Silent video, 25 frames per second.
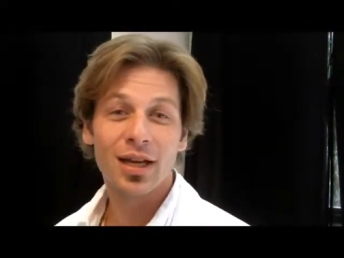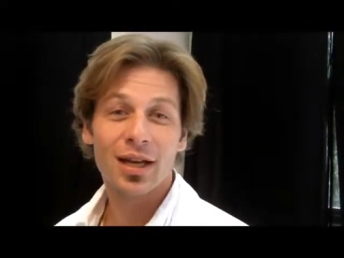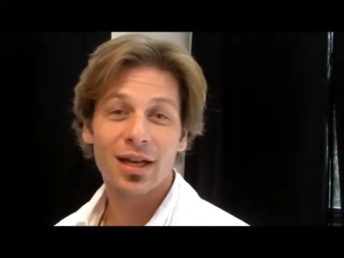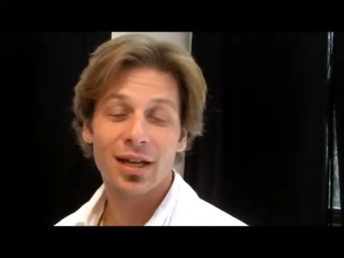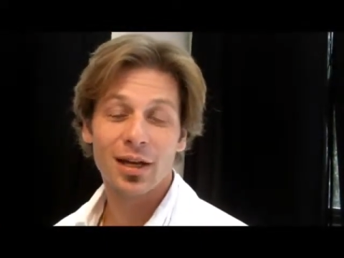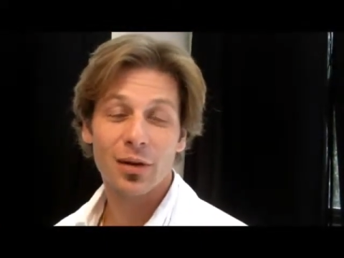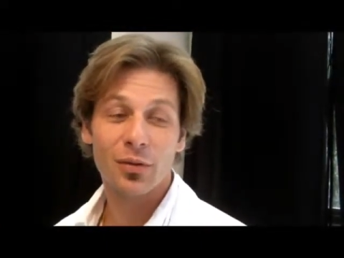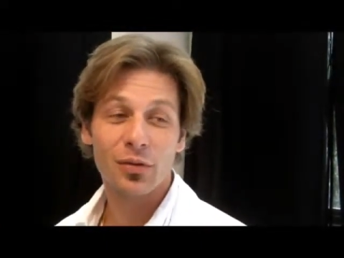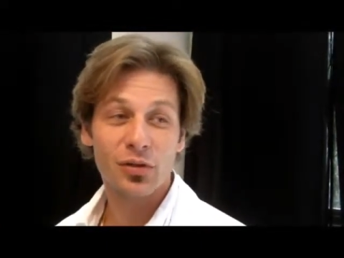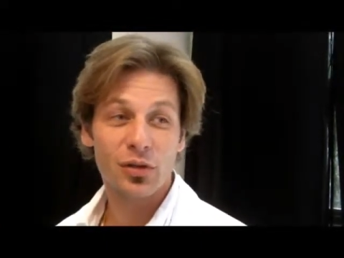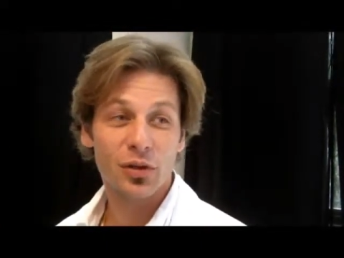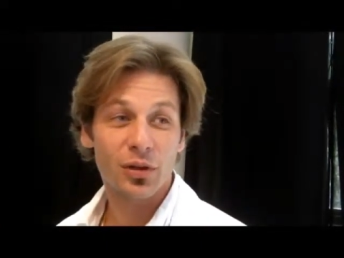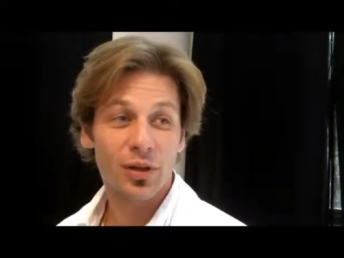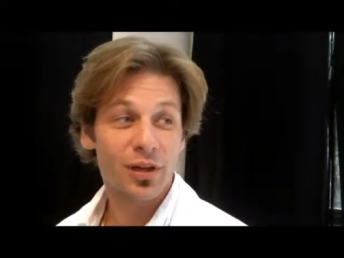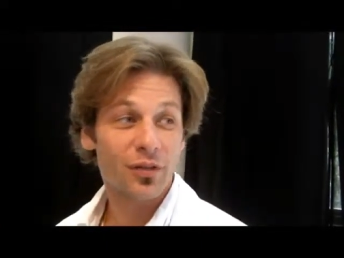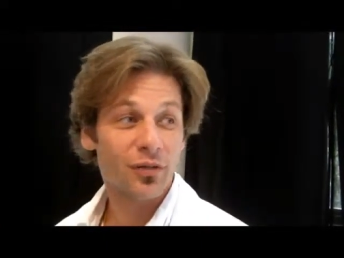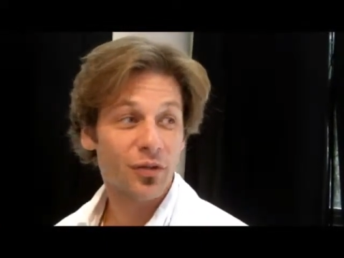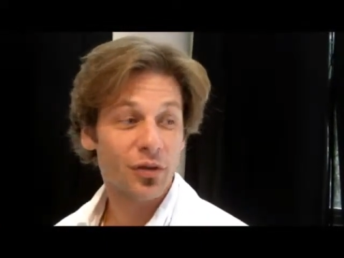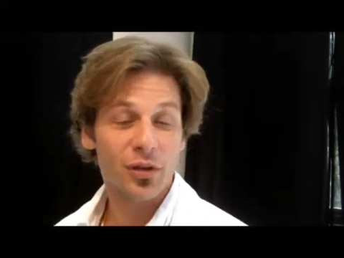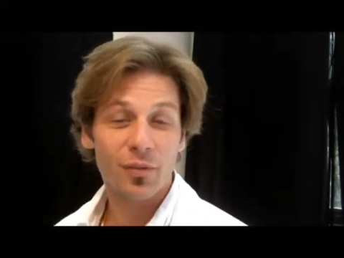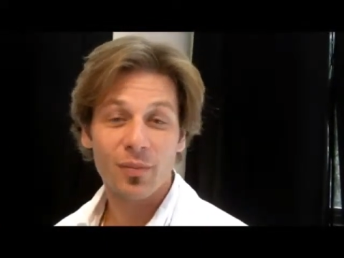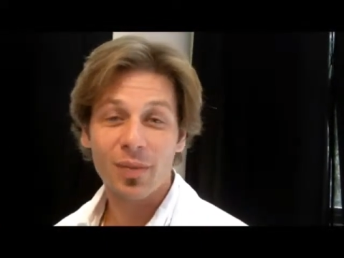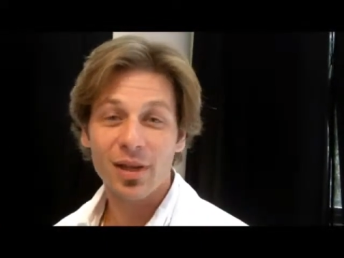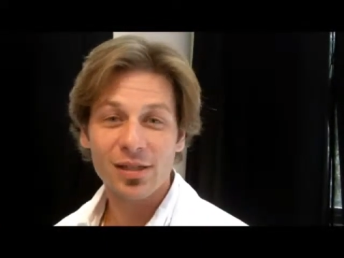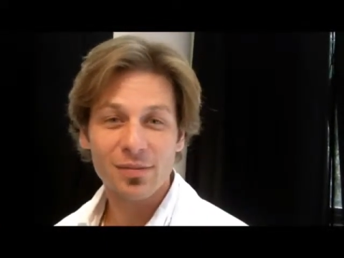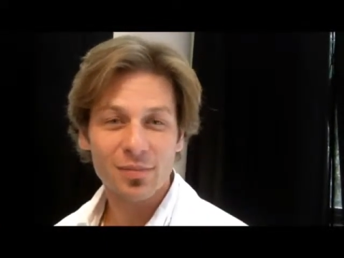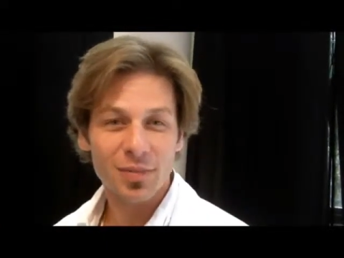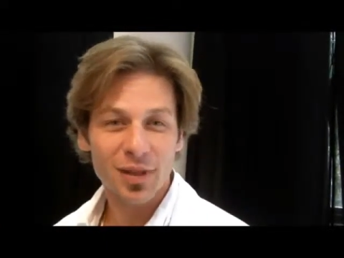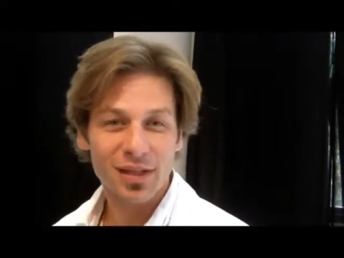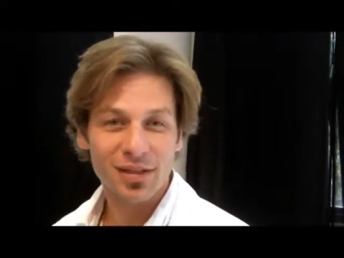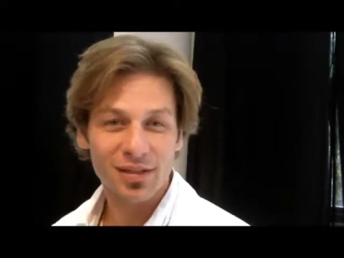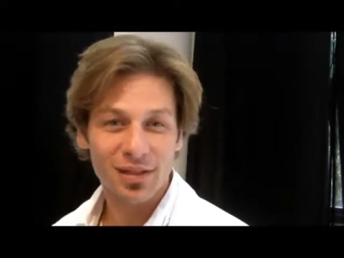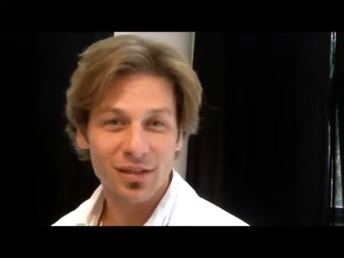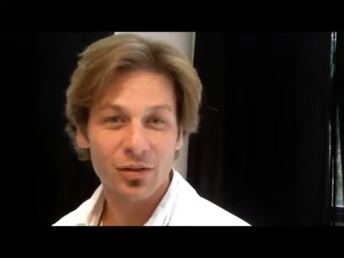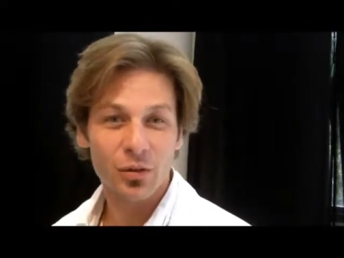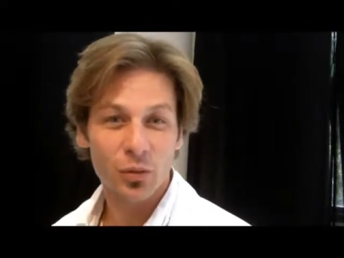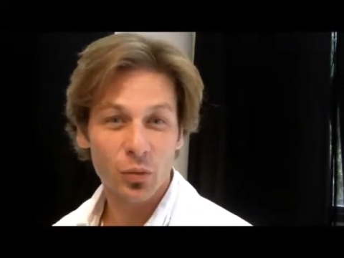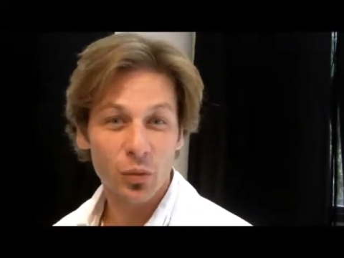and I was looking for the best
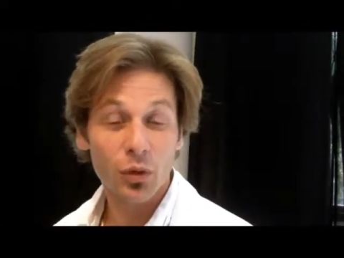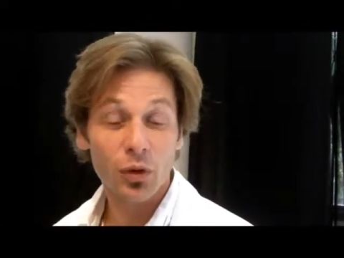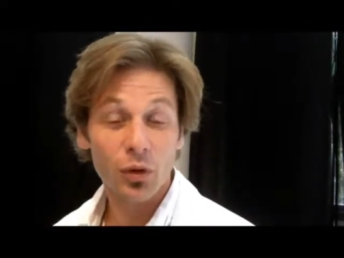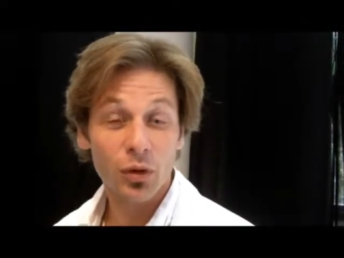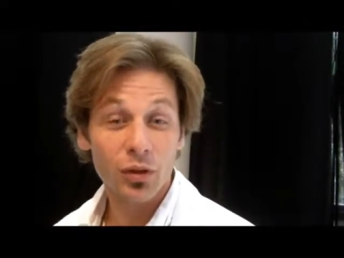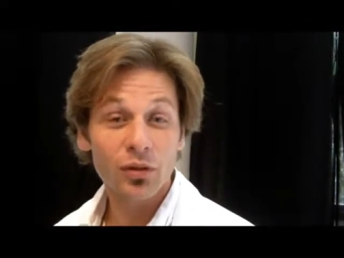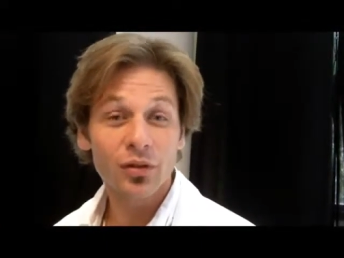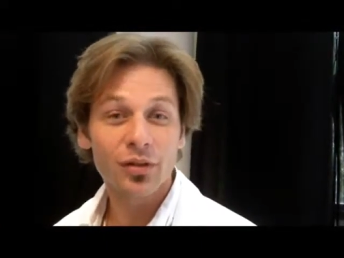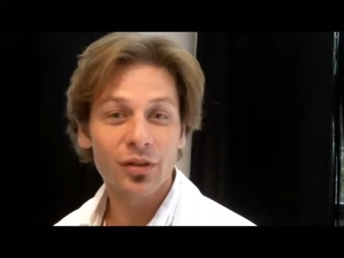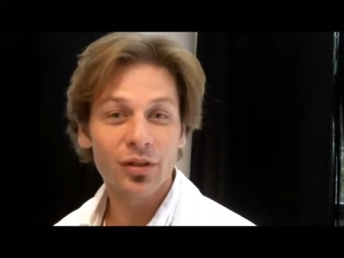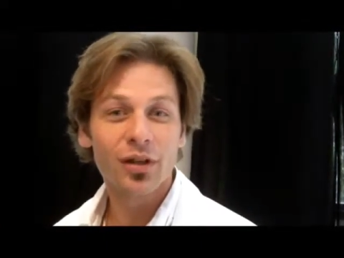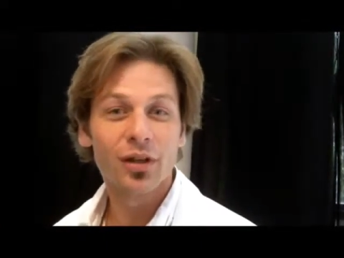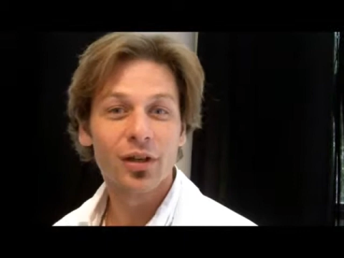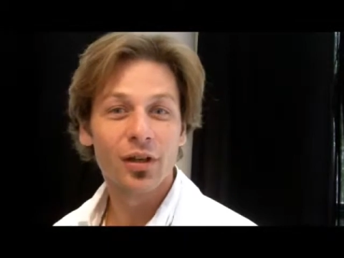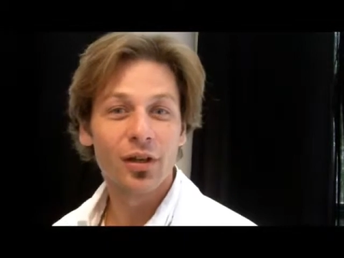place in the world